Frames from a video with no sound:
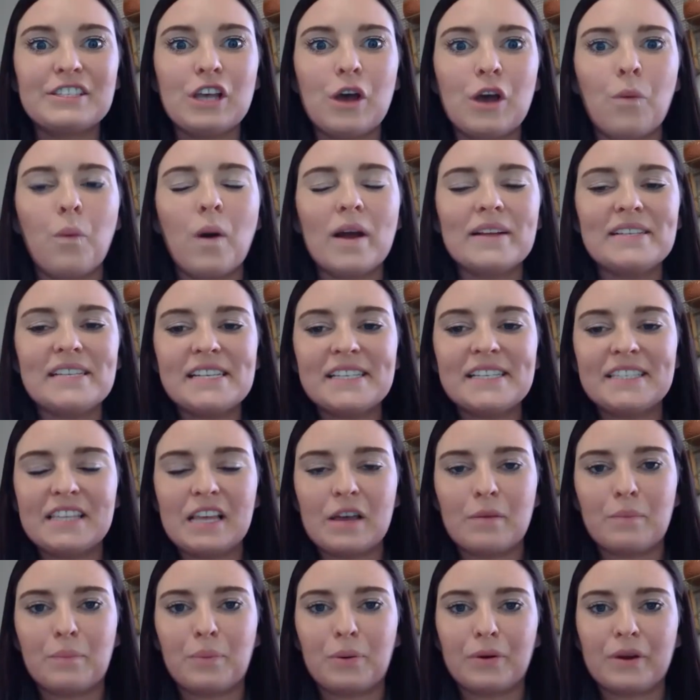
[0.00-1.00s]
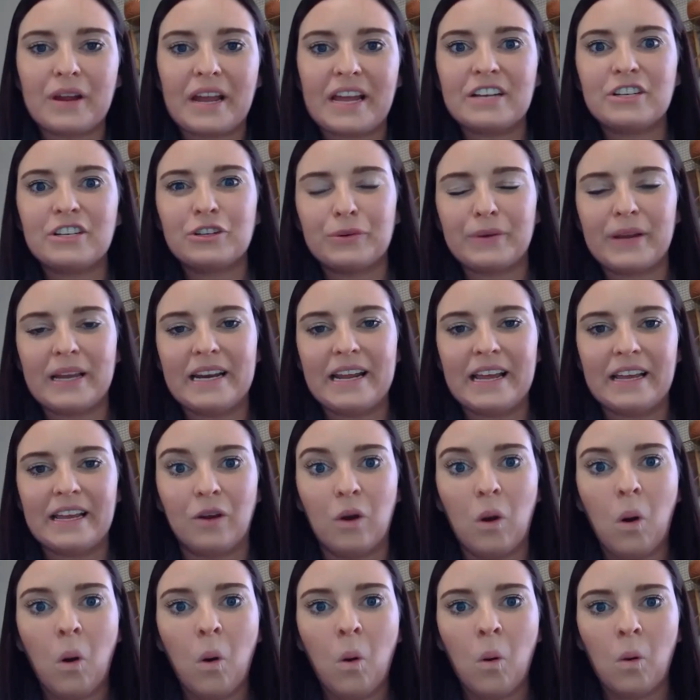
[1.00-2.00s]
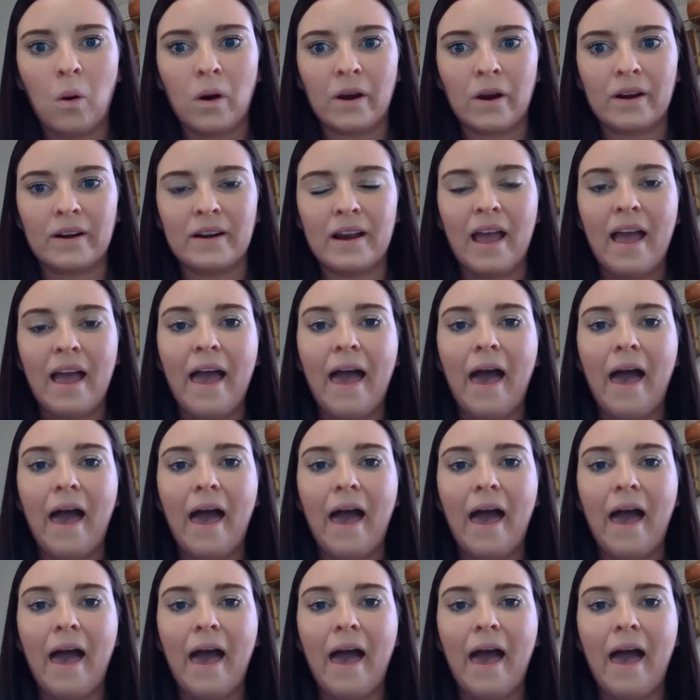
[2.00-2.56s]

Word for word: so what does the pre-treated corn